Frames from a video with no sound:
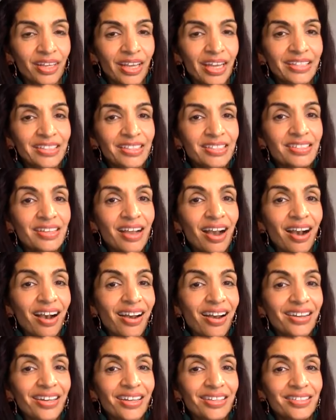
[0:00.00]
It's
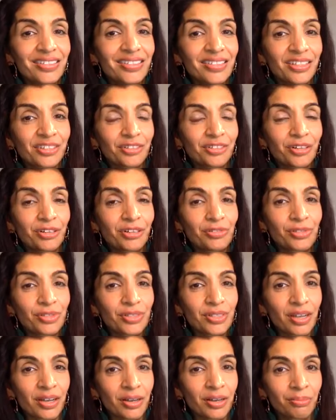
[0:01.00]
not a zero
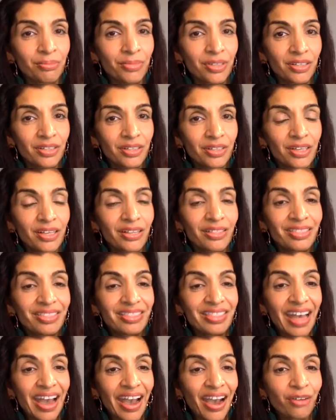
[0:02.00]
sum.
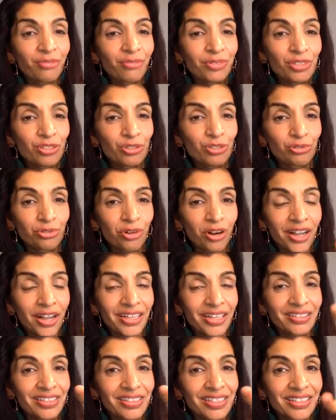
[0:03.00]
That was
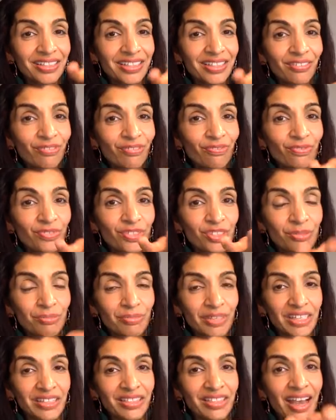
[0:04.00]
trying to give to
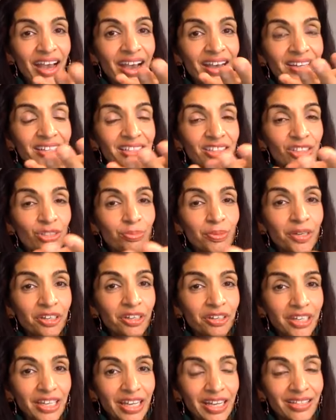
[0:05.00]
me that
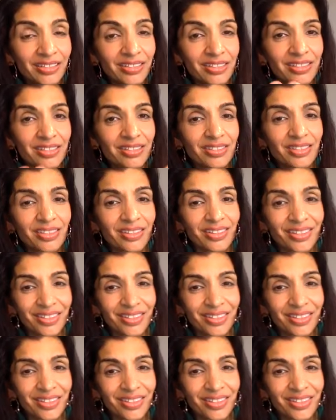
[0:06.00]
experience.